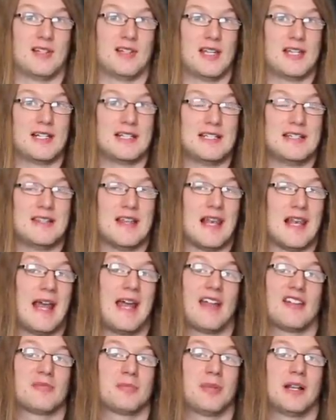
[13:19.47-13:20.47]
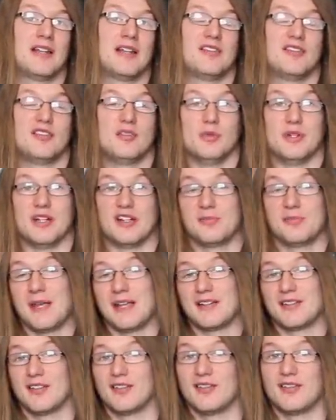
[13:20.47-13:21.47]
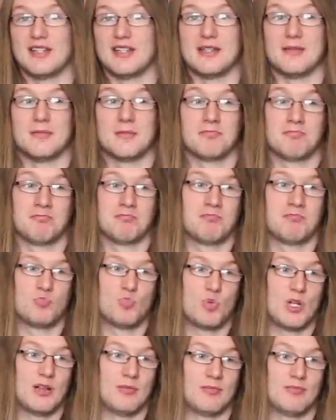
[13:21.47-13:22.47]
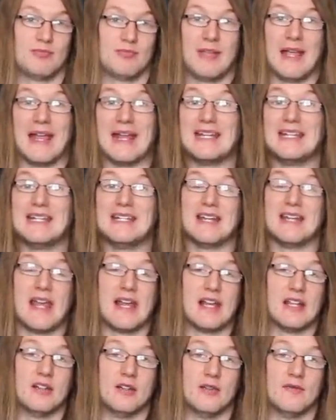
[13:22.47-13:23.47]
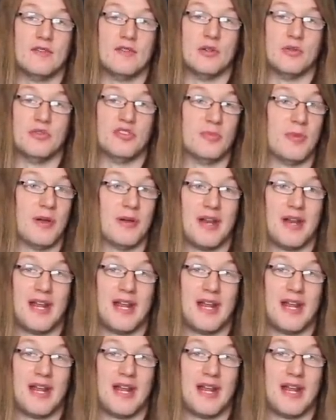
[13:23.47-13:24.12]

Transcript: likely the last place you would expect to see, well, any negative views about